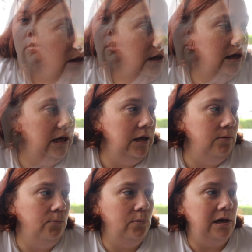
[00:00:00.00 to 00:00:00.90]

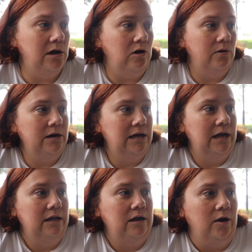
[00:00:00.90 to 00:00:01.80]
And we already
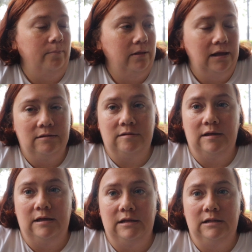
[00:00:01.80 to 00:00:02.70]
got our plants
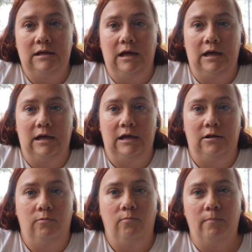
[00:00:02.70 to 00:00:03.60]
in
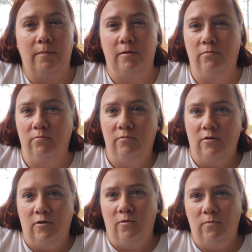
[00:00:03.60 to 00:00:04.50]
and maybe
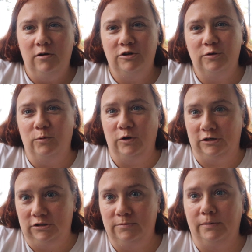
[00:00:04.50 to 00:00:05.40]
one or two more,
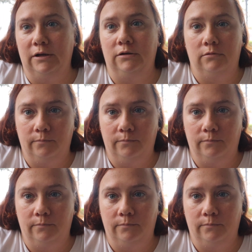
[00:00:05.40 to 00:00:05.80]
but